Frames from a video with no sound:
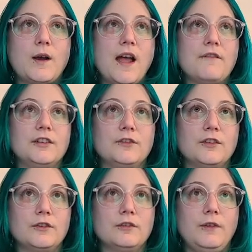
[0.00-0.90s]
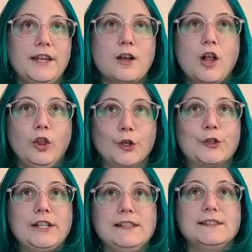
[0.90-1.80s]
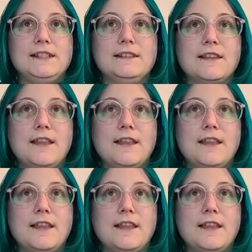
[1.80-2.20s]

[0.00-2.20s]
having to like alert TNT that they